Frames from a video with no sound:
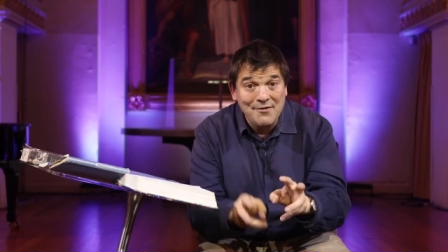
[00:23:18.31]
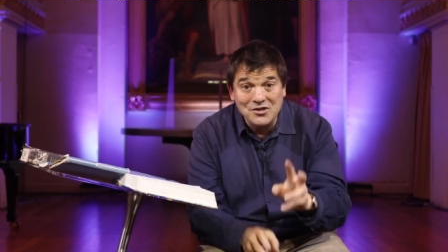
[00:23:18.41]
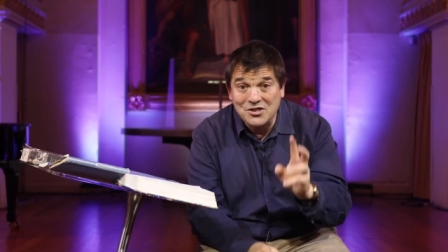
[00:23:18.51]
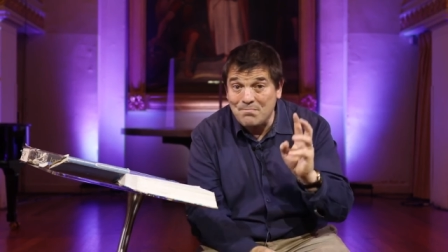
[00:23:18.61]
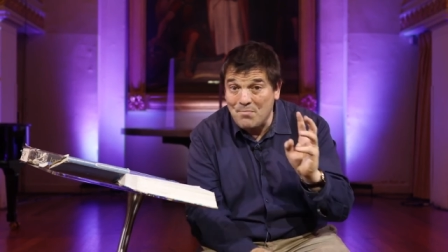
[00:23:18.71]
for
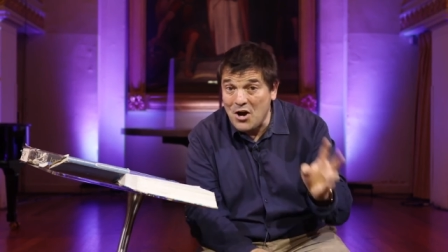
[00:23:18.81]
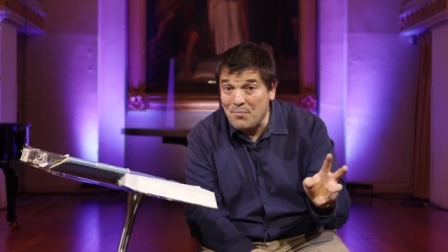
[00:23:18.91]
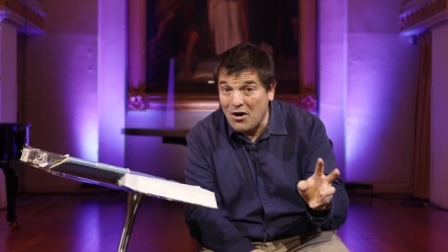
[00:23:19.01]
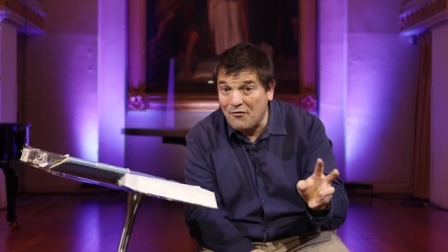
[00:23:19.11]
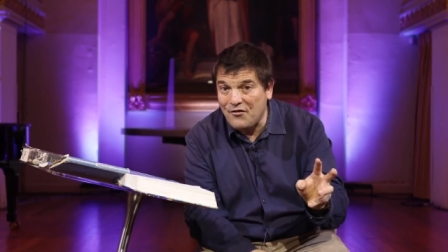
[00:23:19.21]
some
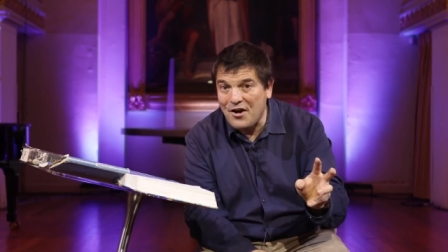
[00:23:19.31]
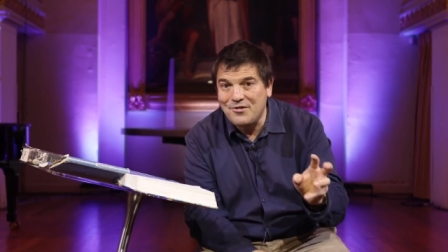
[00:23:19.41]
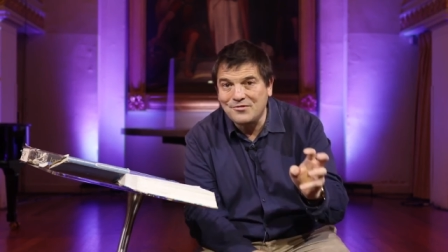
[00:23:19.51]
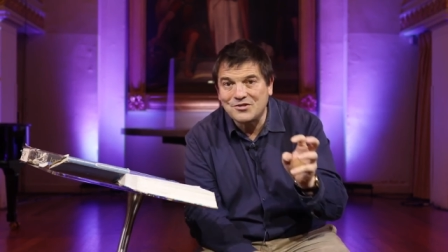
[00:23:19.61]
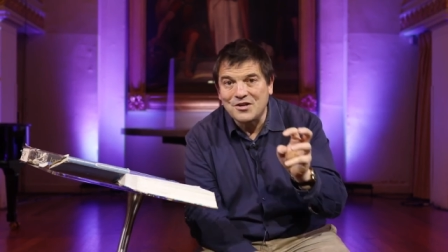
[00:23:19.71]
mobile
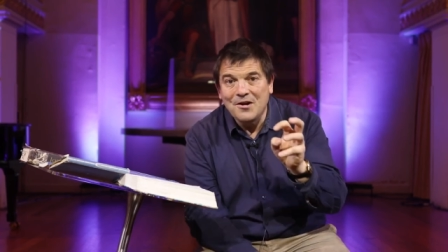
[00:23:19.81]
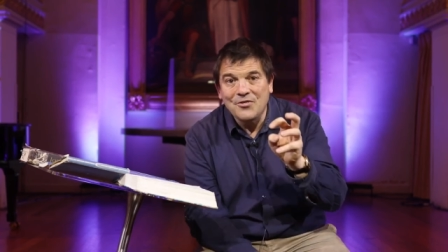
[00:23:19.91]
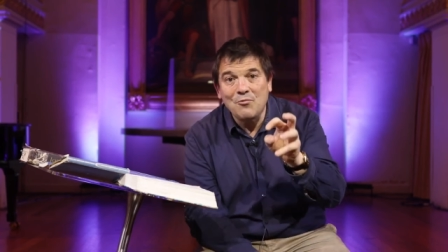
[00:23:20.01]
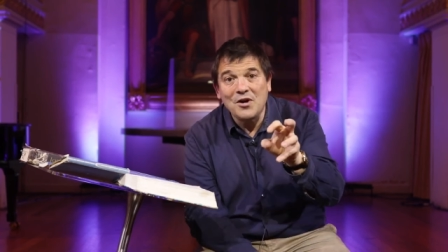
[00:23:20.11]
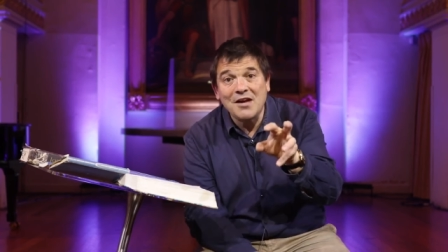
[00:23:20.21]
phones
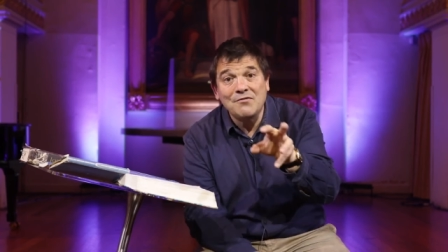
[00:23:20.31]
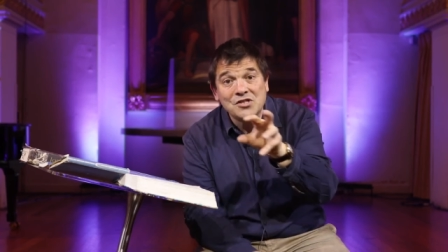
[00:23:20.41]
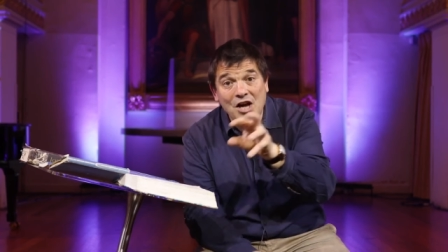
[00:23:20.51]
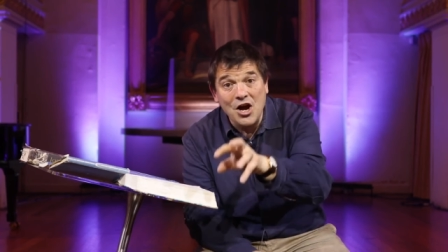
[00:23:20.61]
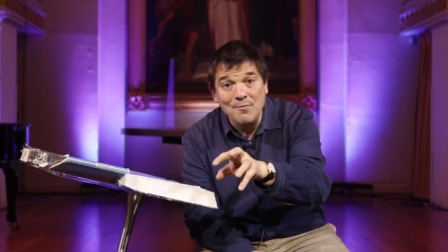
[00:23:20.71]
that were given
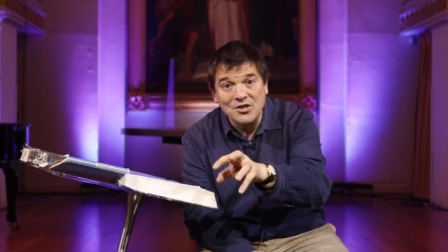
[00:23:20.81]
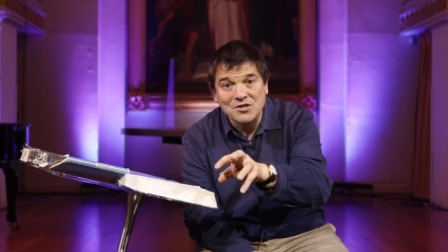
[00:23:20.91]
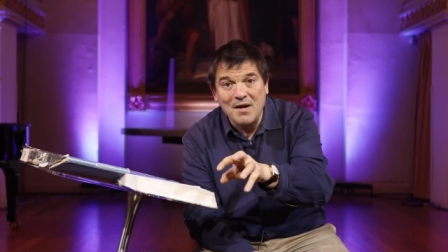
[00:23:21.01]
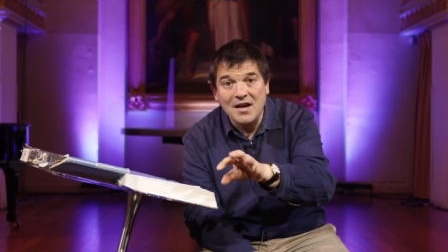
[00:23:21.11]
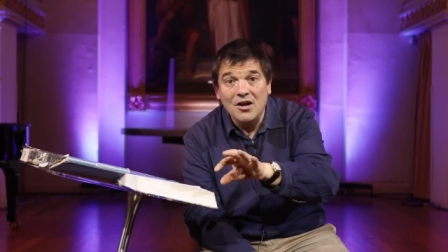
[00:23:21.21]
to
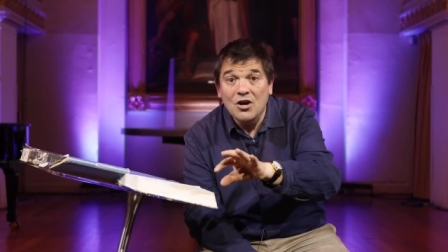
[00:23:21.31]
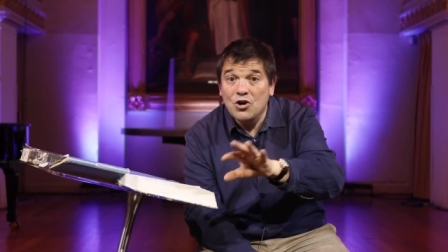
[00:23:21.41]
homeless men